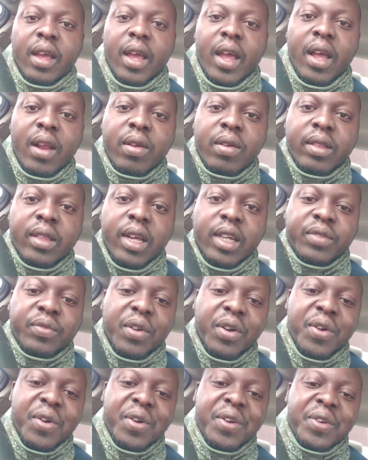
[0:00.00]
Hello, thanks
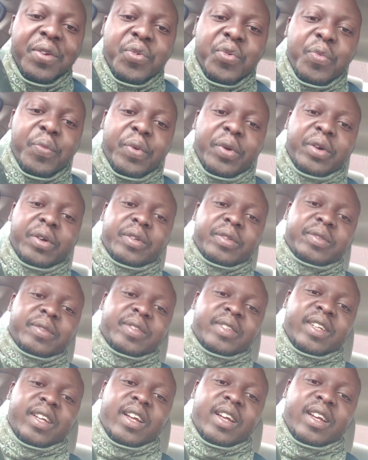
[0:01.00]
for calling Uber.
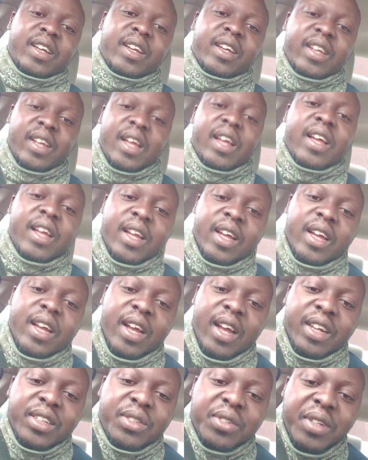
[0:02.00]

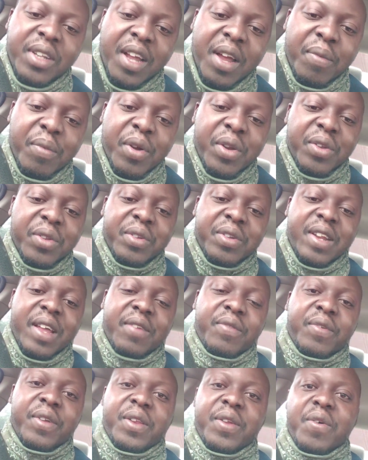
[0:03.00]
Today I'm going to do the
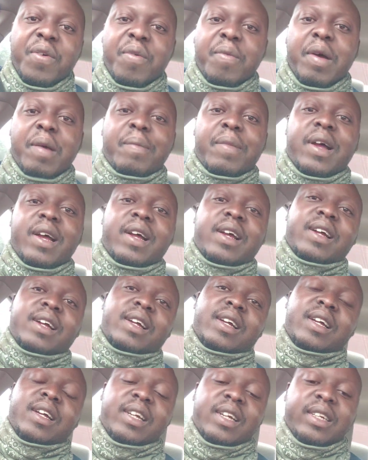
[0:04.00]
video about my
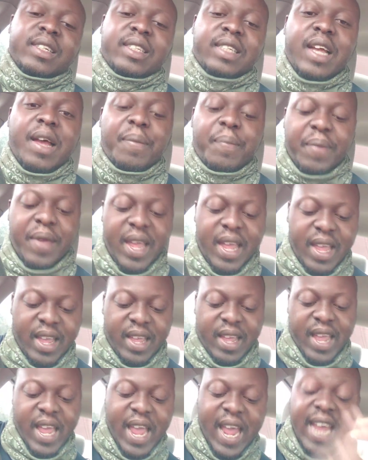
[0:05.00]
top
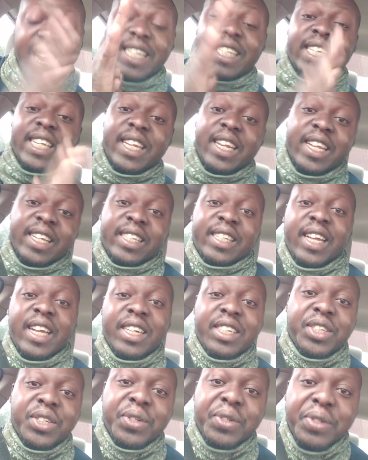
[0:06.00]
18
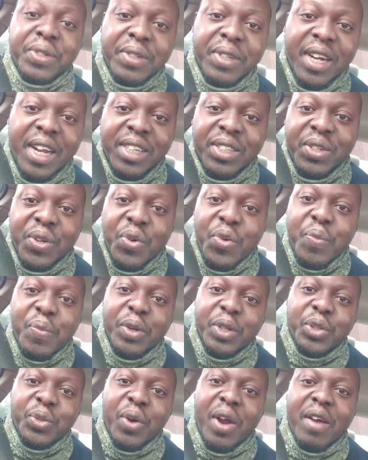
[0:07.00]
essential as an
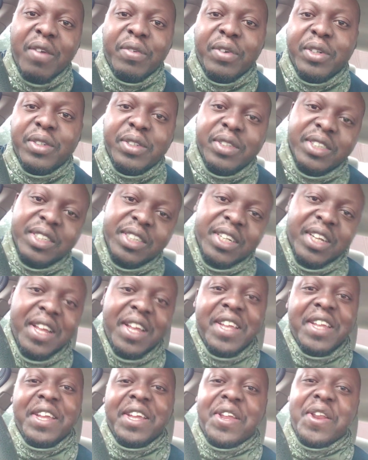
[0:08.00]
Uber driver.
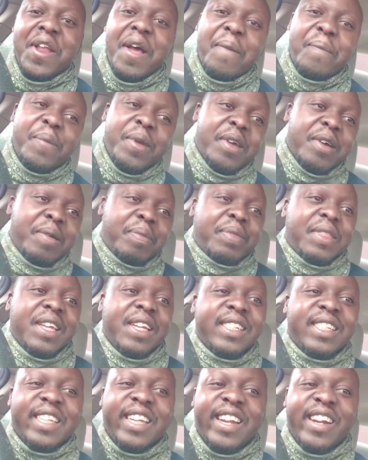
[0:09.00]
I pick up
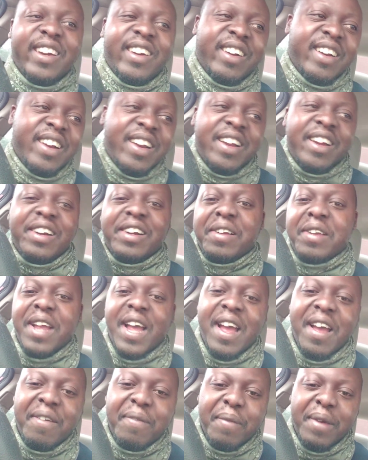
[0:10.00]
things here and there. I
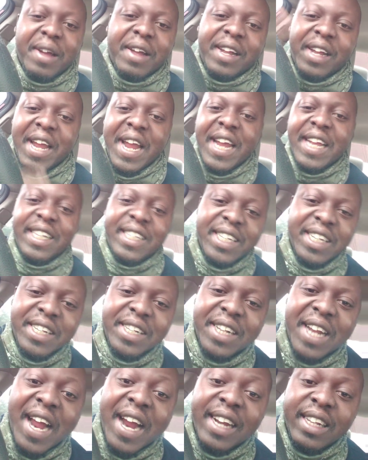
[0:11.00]
have my
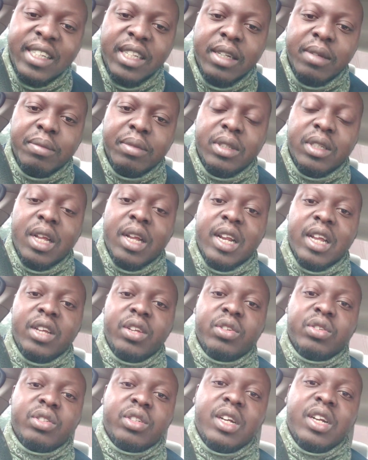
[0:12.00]
18 items that I
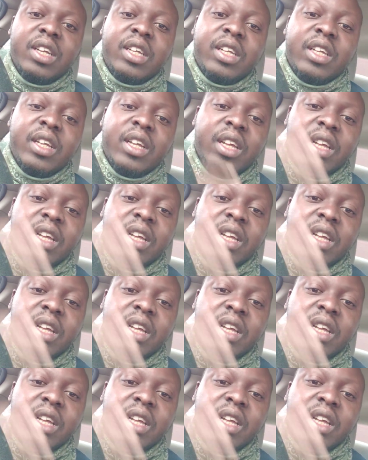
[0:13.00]
usually